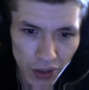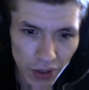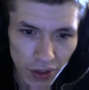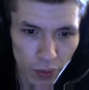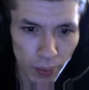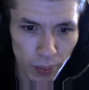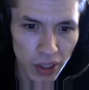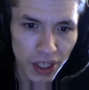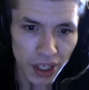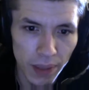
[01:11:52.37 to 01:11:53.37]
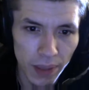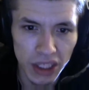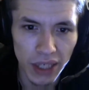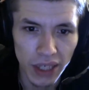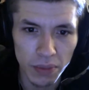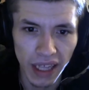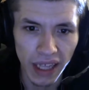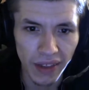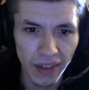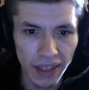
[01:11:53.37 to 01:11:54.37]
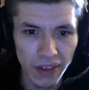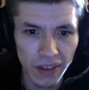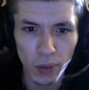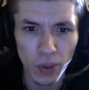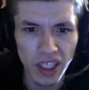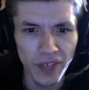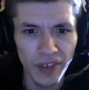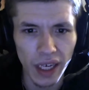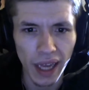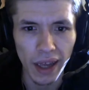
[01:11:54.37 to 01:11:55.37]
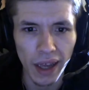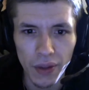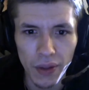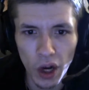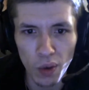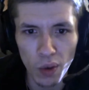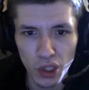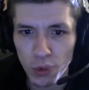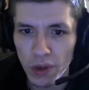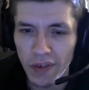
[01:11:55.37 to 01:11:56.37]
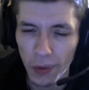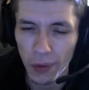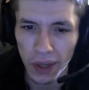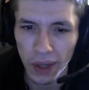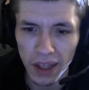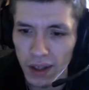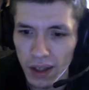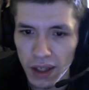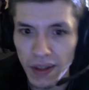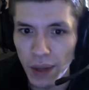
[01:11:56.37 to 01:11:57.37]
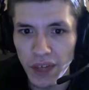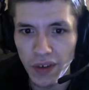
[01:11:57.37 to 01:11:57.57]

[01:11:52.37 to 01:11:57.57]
when Botan comes, she tells him that like the kid wasn't even gonna die. The car was gonna swerve out of the way. That was never